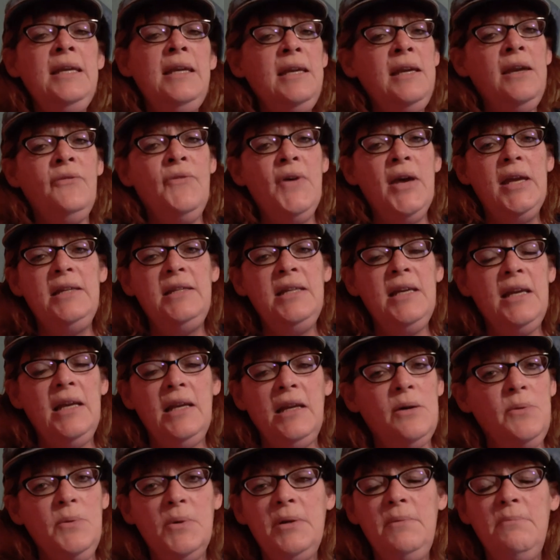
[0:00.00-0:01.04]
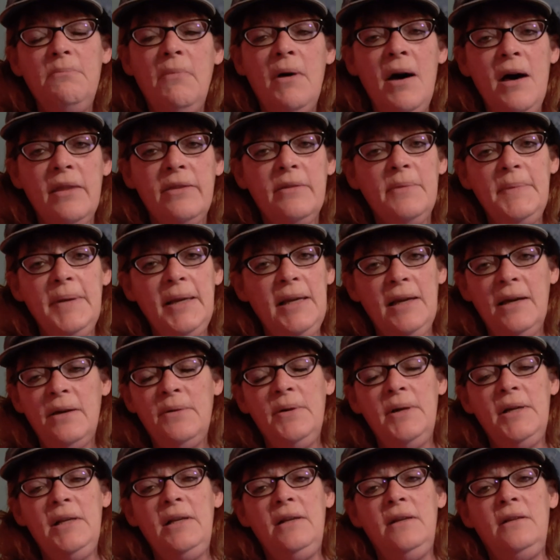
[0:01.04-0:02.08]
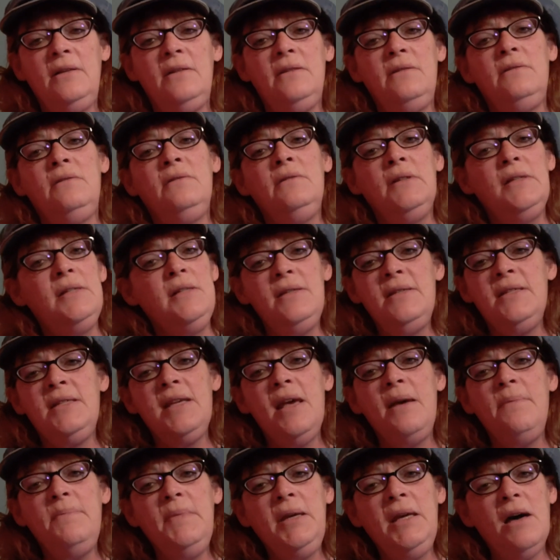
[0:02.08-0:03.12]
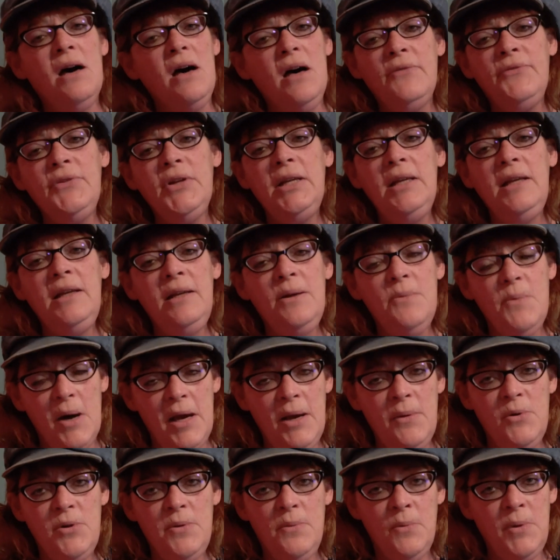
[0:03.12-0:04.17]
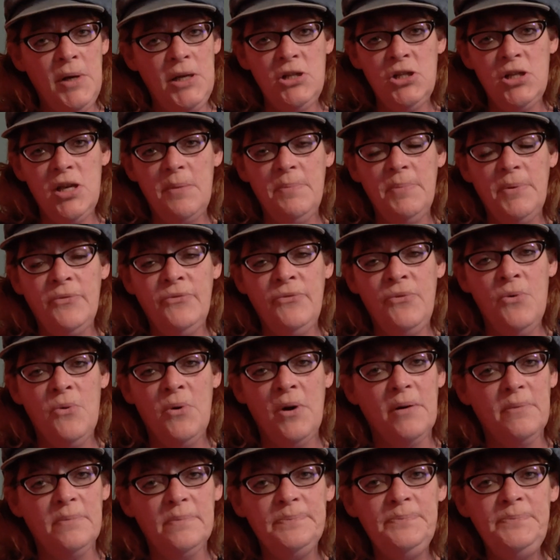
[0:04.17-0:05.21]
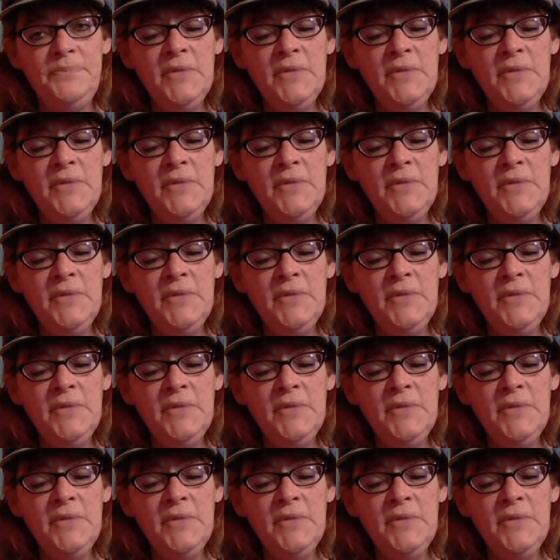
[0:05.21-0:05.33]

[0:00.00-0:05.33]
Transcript: If I did, it wouldn't bother me. I wouldn't set me off in any way, way, shape, or form.